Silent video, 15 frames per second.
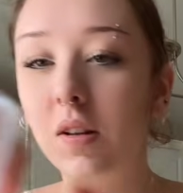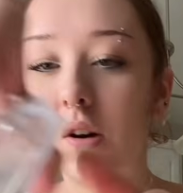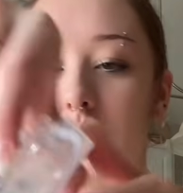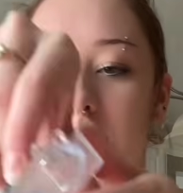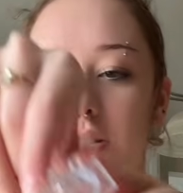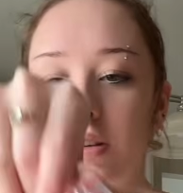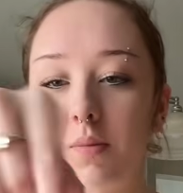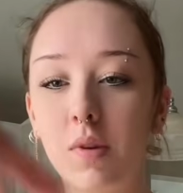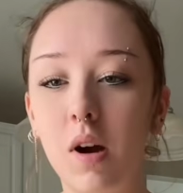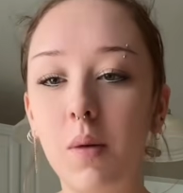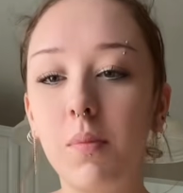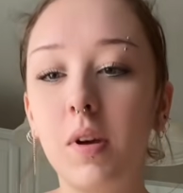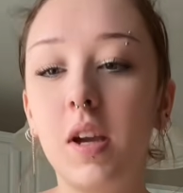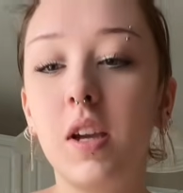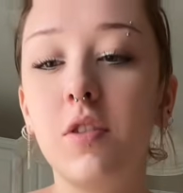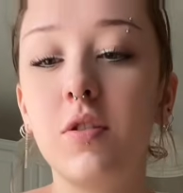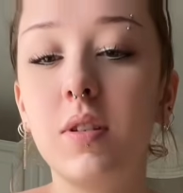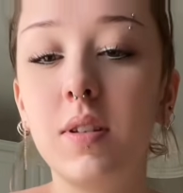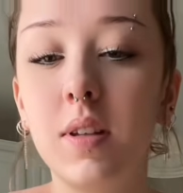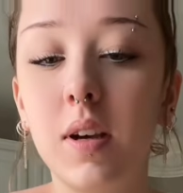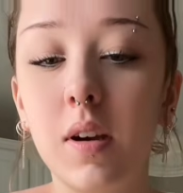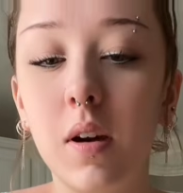long-term
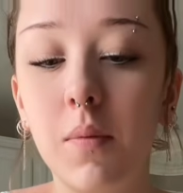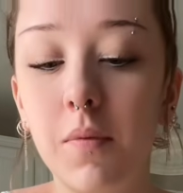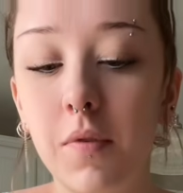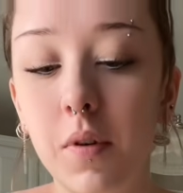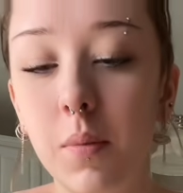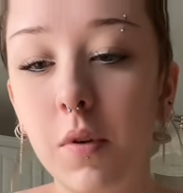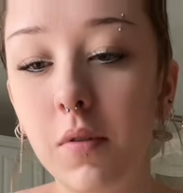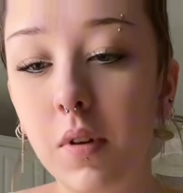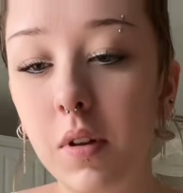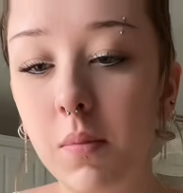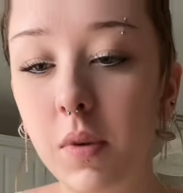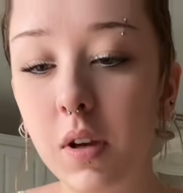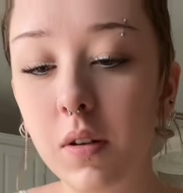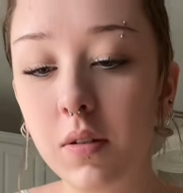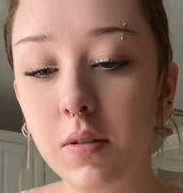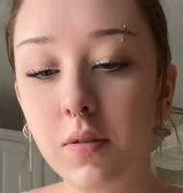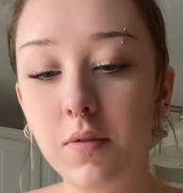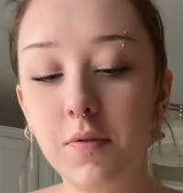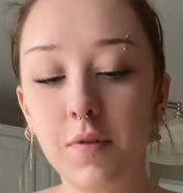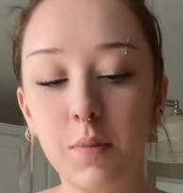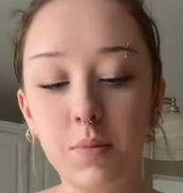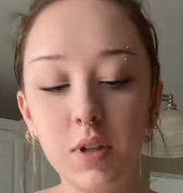complications that come from arrhythmias
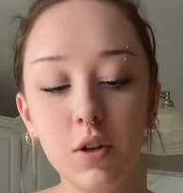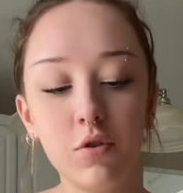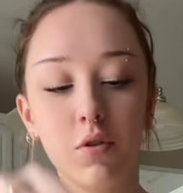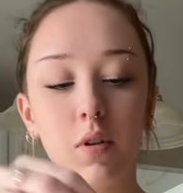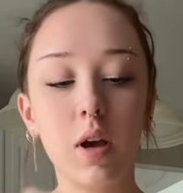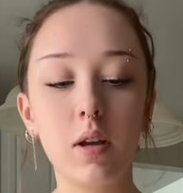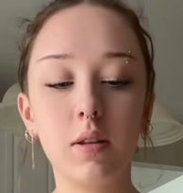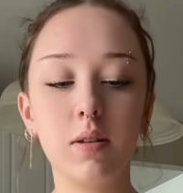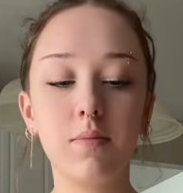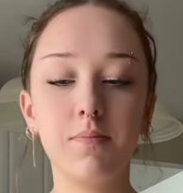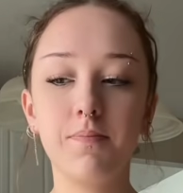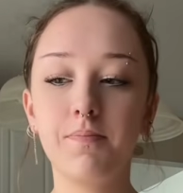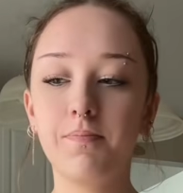from central lines,